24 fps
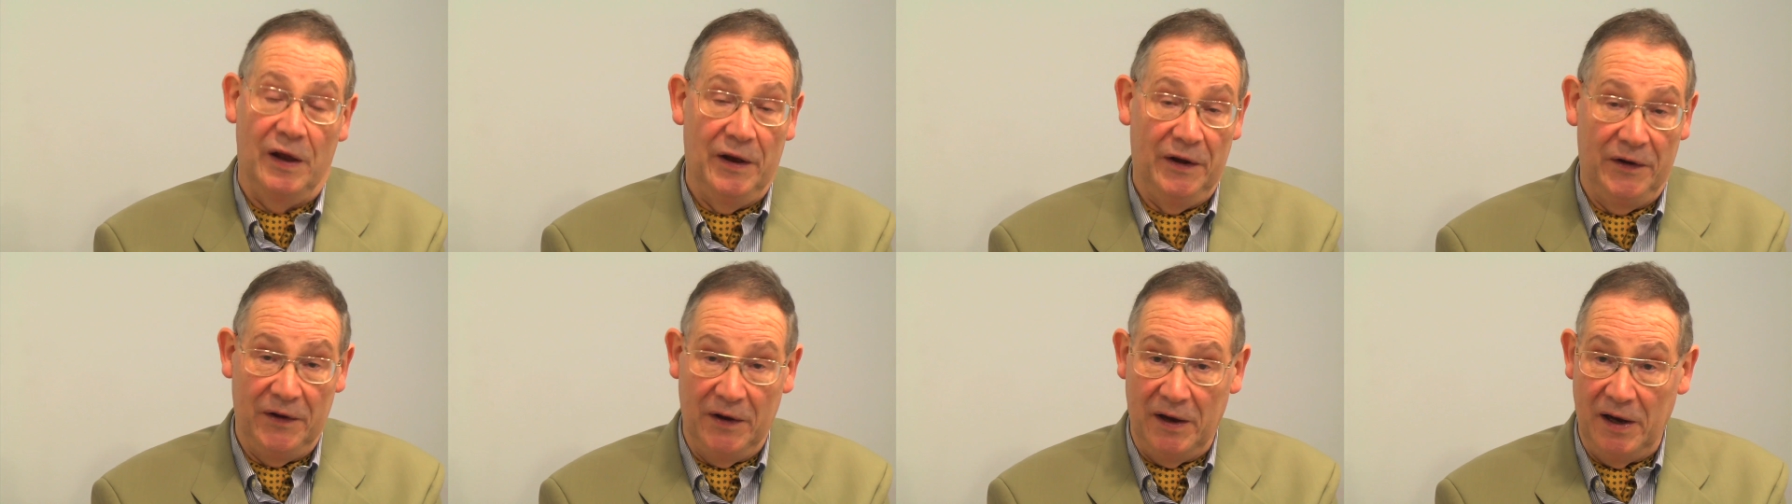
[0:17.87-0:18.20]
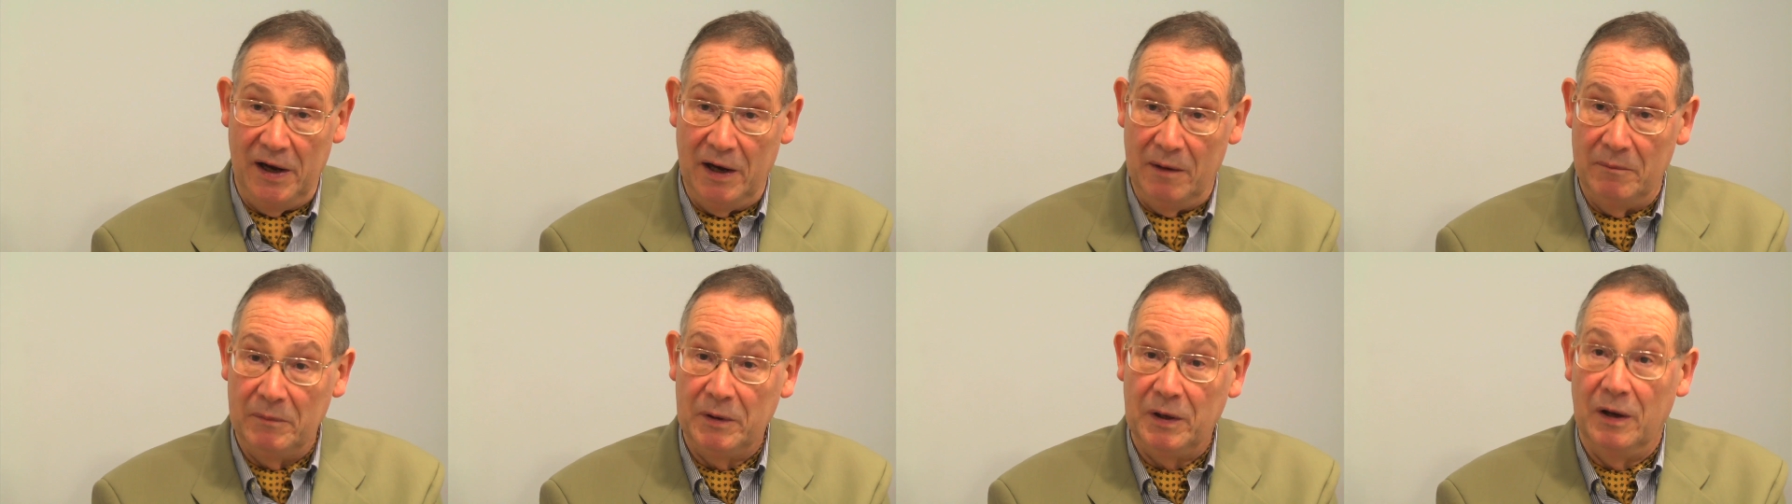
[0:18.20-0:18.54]
and I
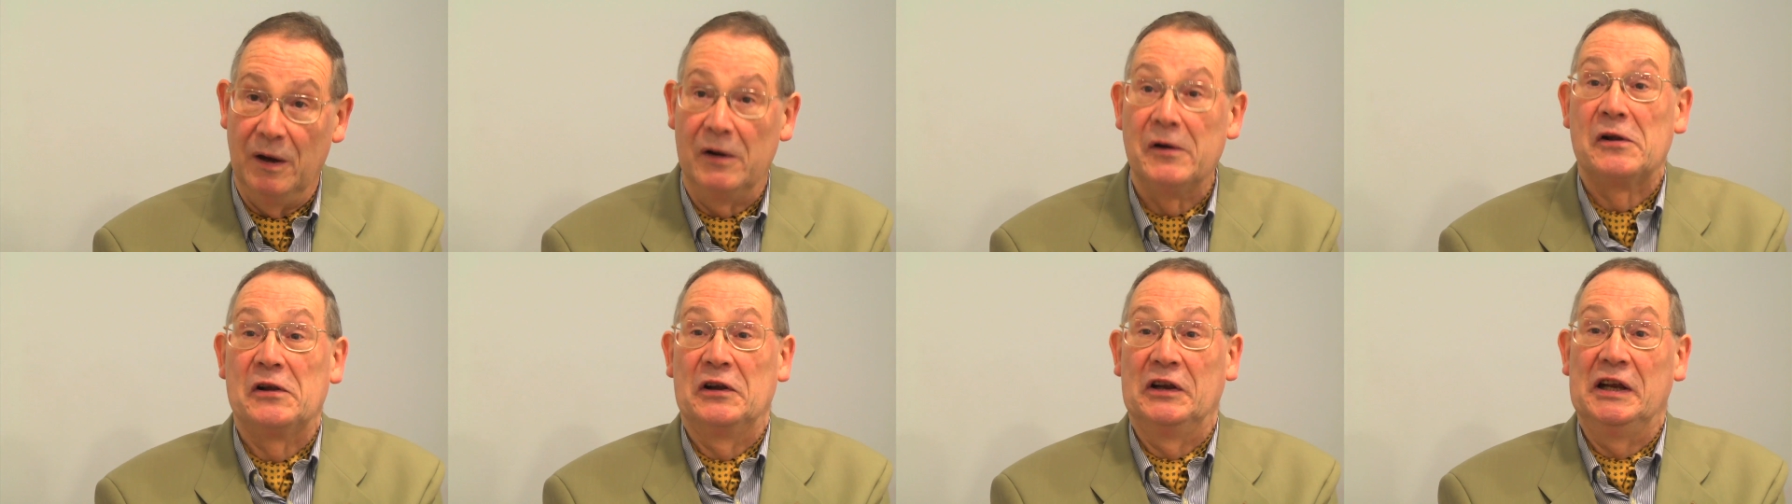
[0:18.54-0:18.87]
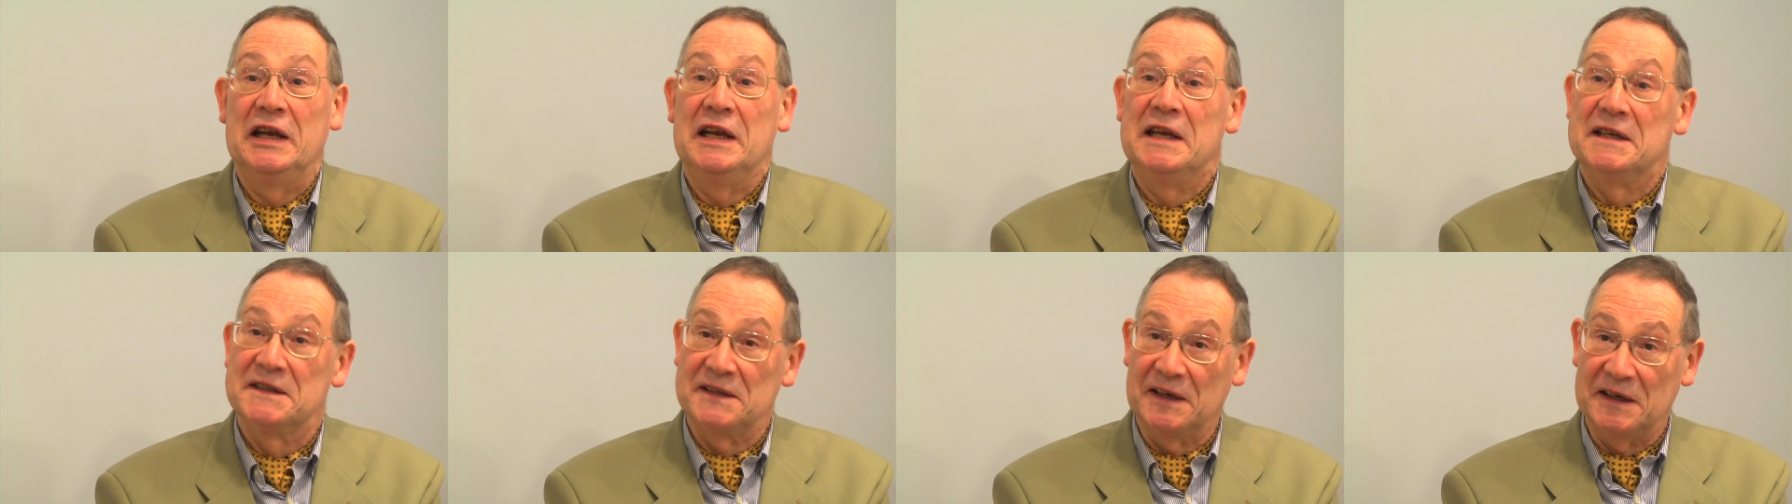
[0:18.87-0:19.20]
am
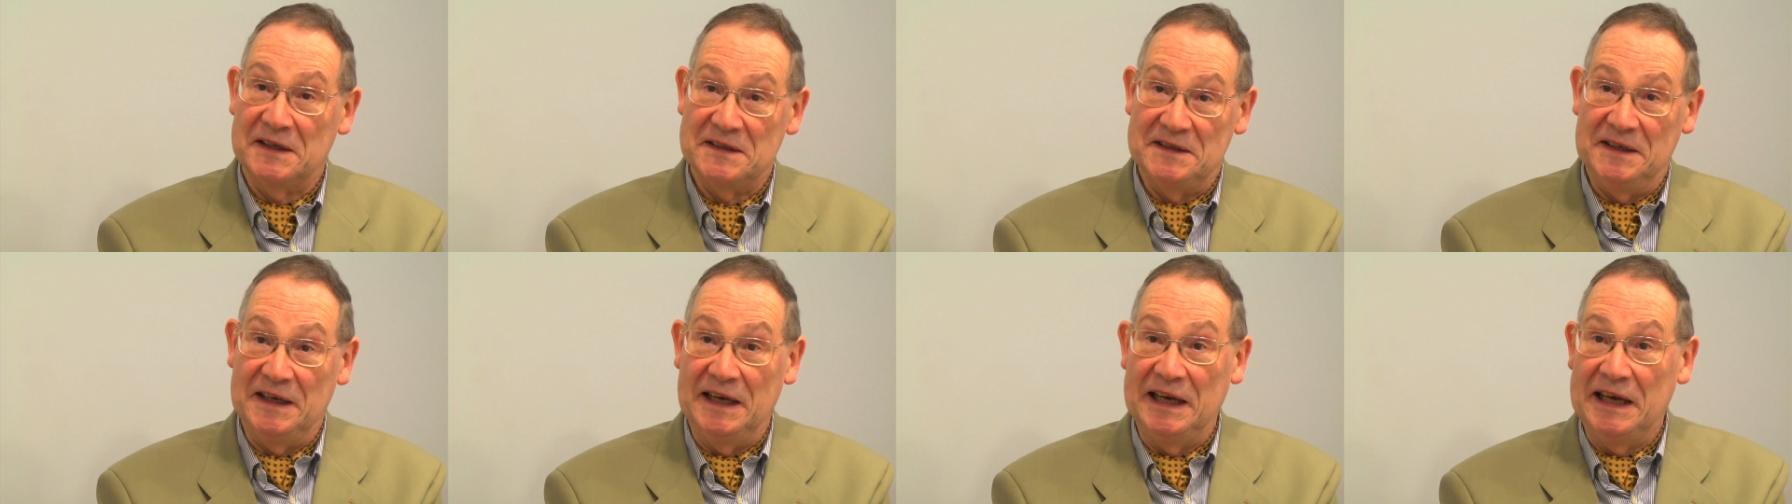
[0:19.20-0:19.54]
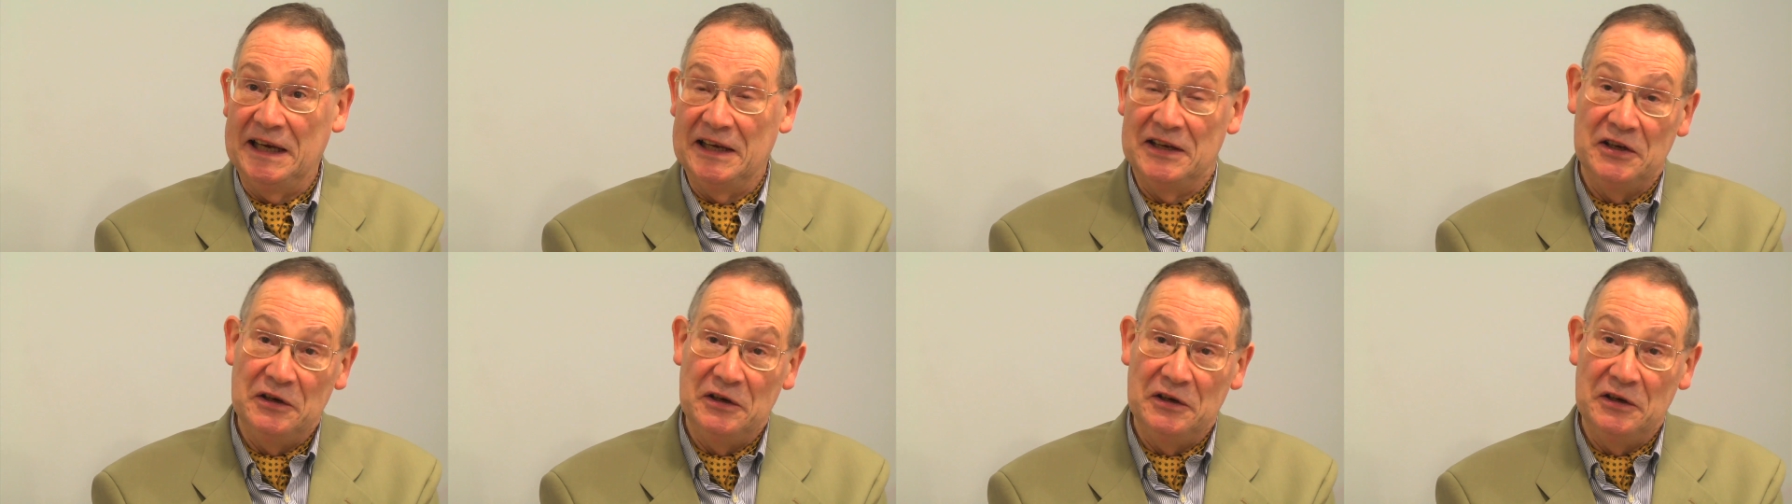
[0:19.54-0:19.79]
currently 68